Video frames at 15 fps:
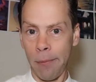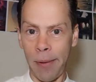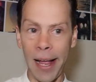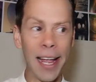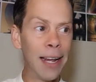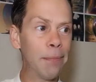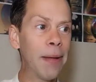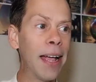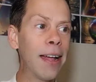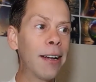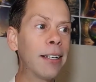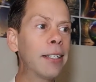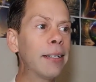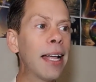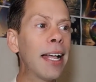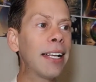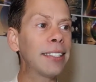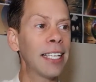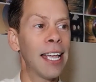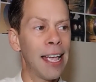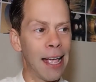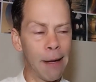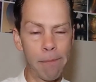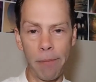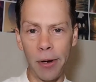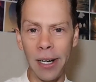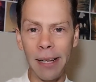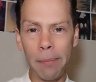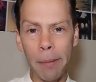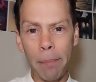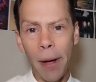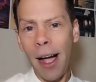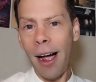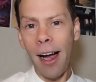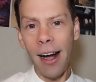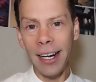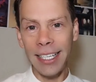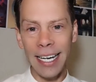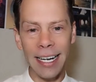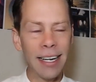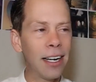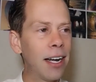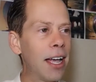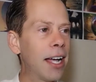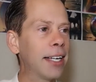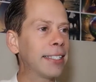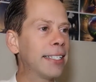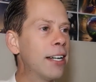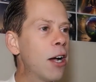Pay paradise and put up a parking lot.